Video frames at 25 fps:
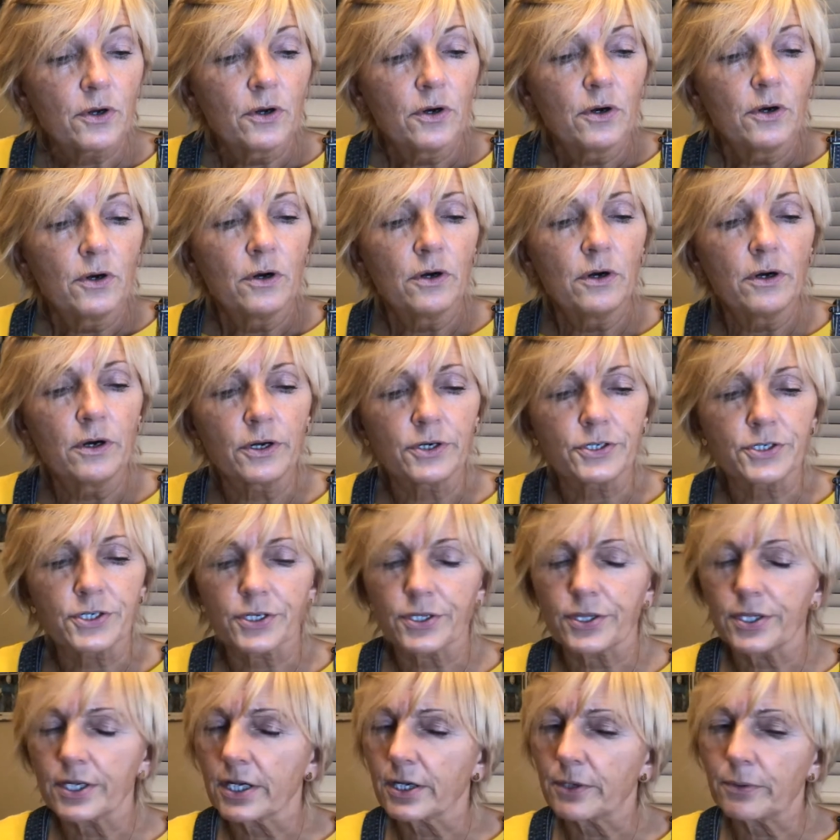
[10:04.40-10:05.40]
"Oh, do you
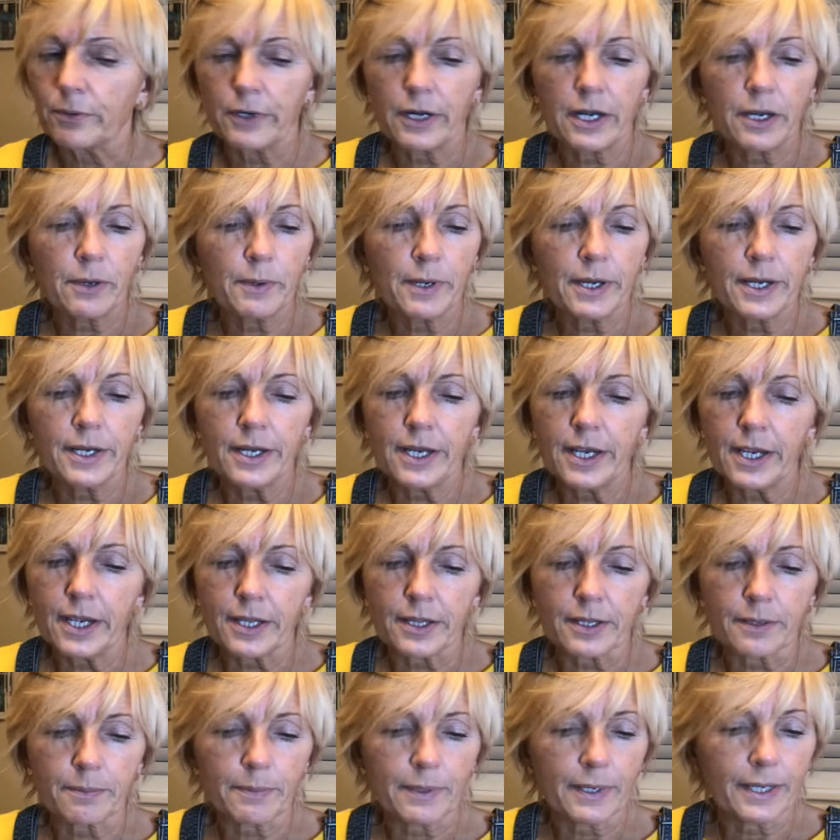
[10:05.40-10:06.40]
think we're anywhere near the
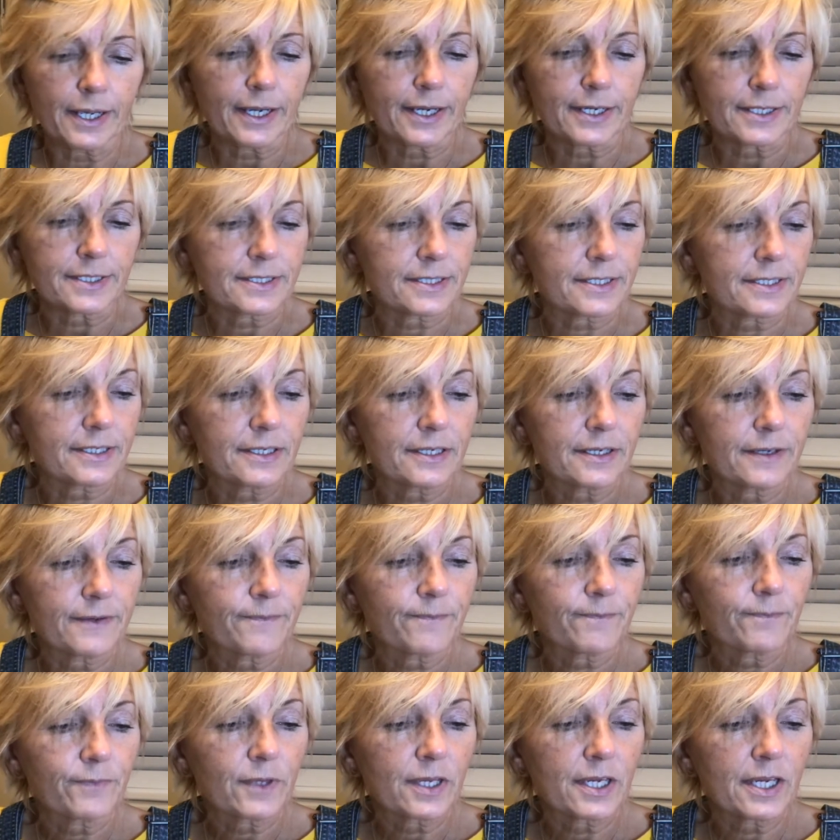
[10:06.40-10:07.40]
place?"
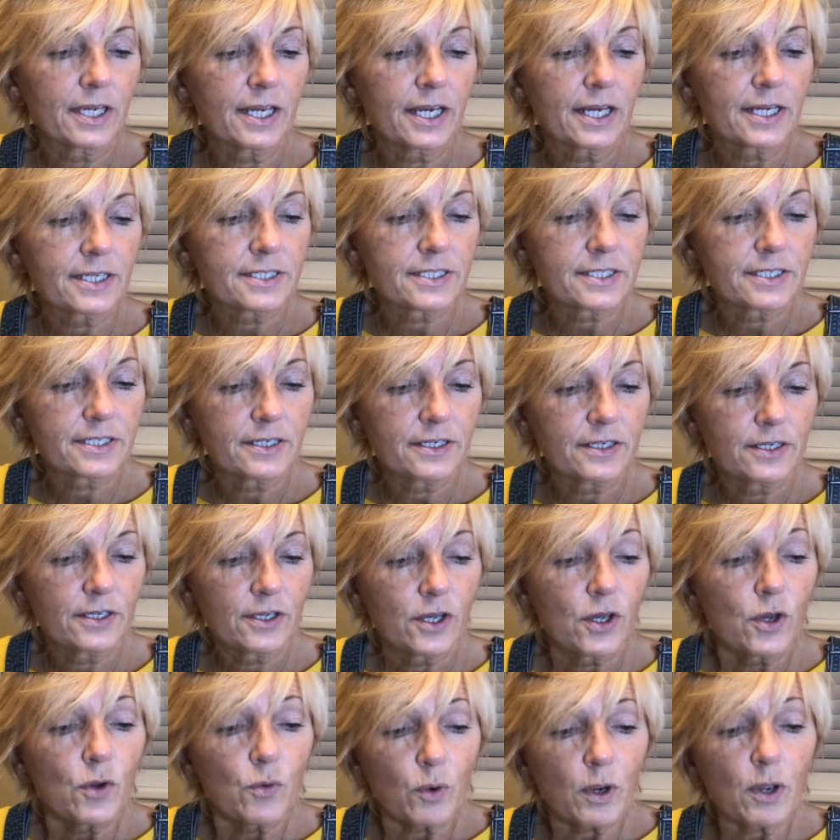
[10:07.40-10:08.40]
he asked.
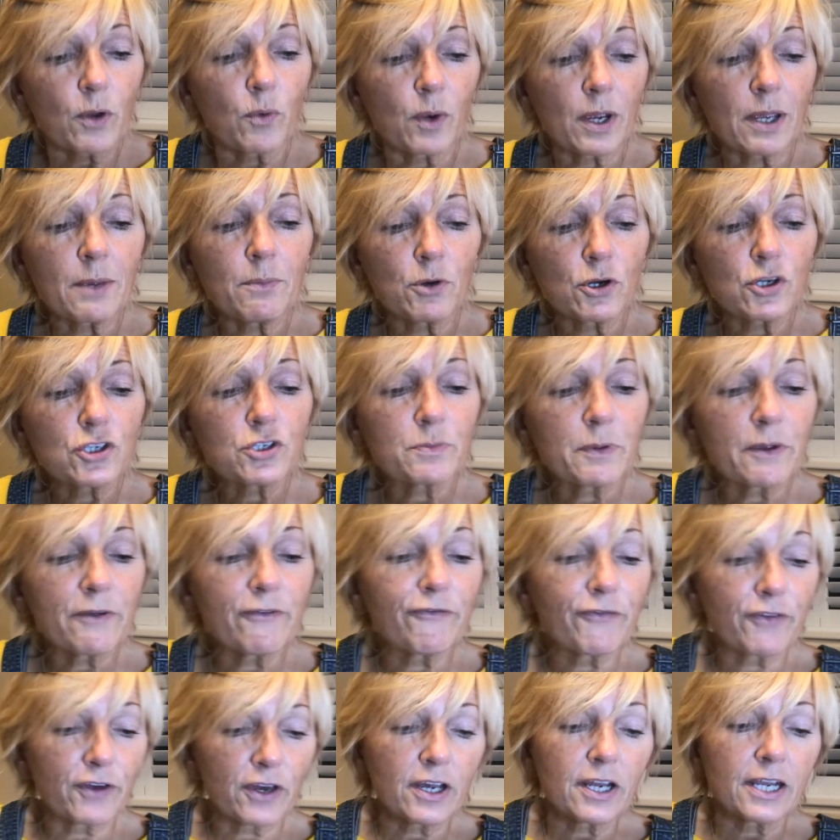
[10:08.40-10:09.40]
We must be
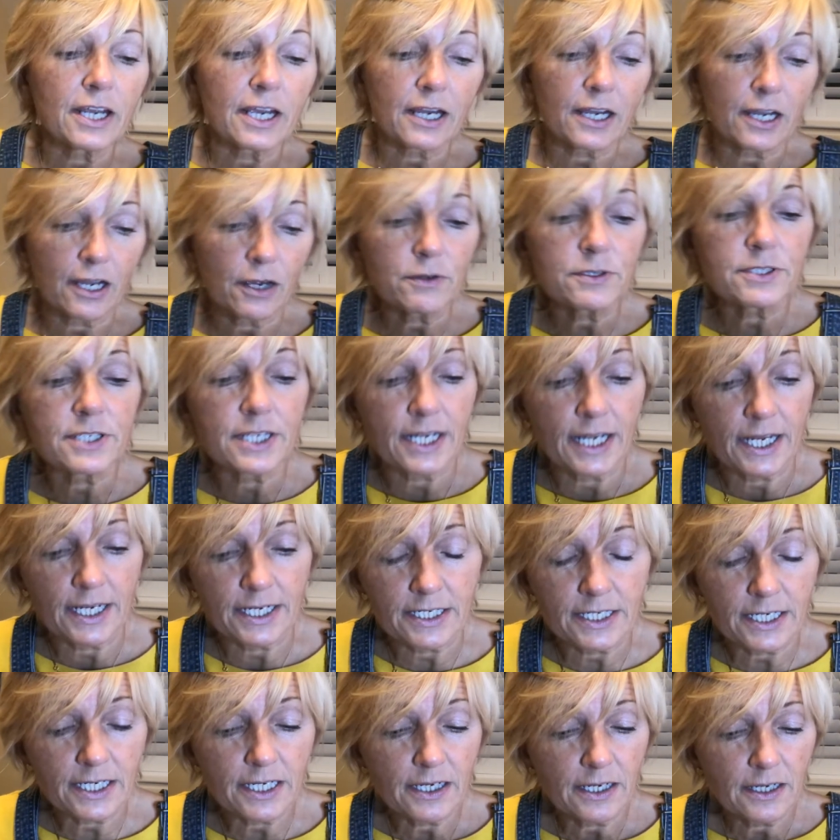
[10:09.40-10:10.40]
fairly close," said
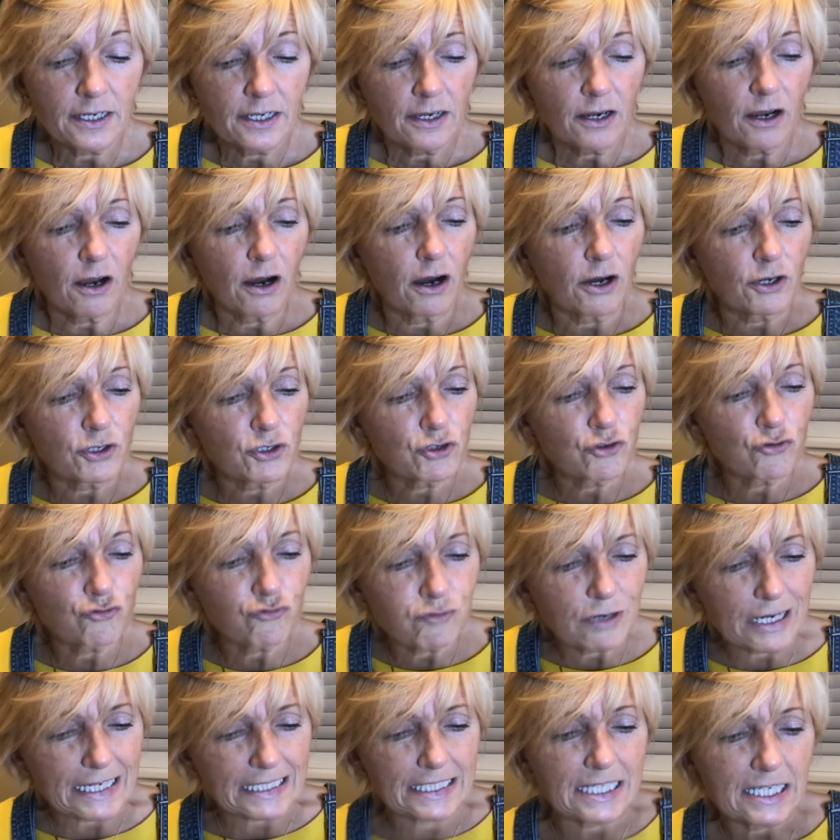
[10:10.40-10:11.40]
Andy. "Oh,
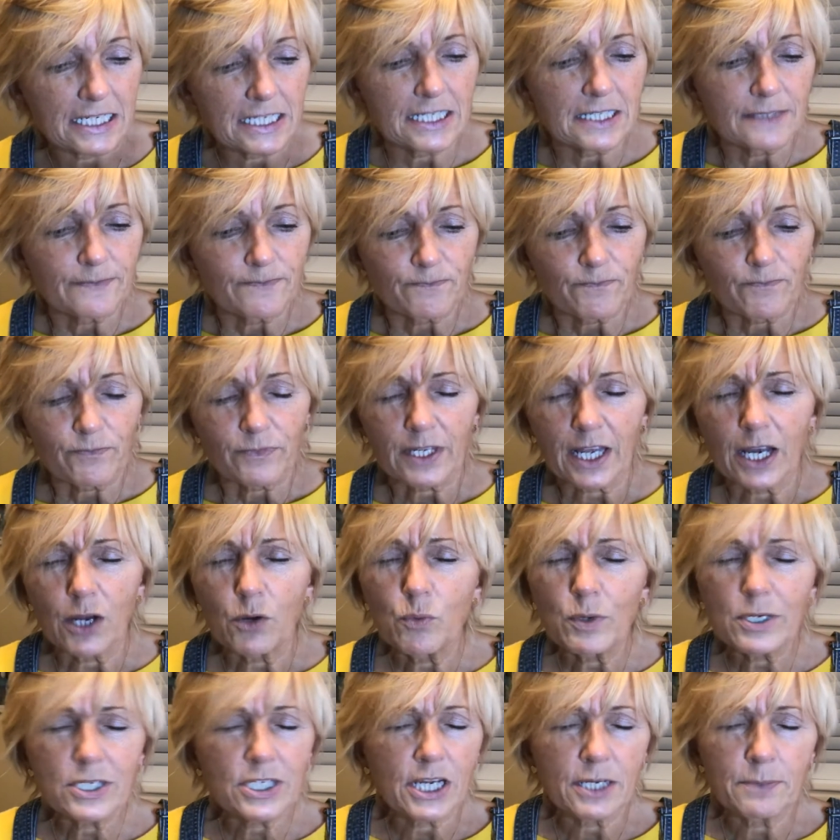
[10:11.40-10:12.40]
drat! I
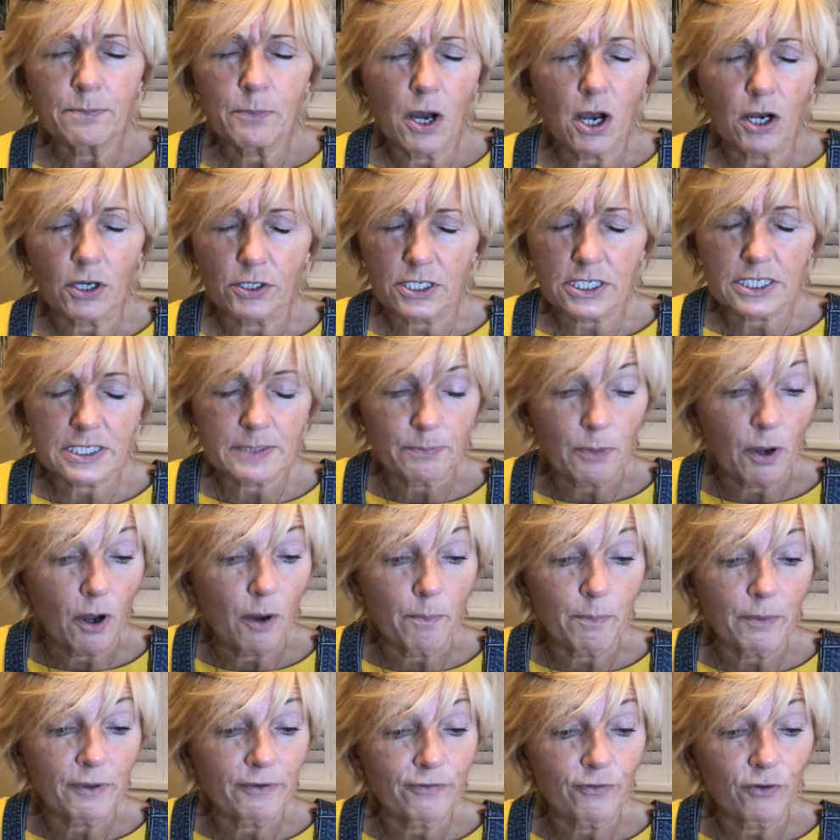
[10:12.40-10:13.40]
wish I'd marked the spot
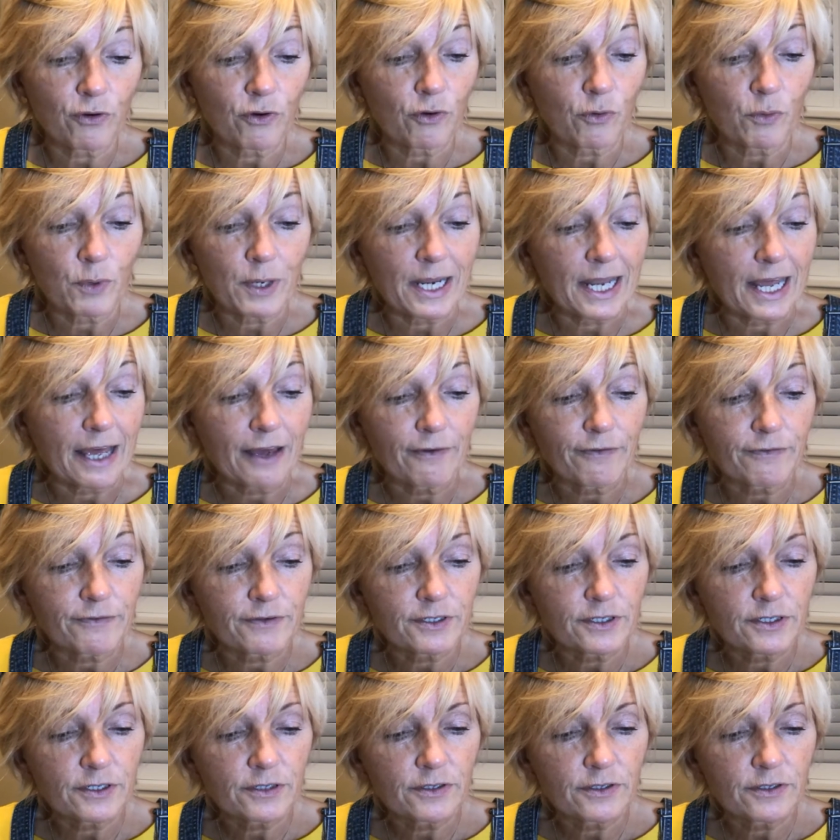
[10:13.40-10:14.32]
before we left."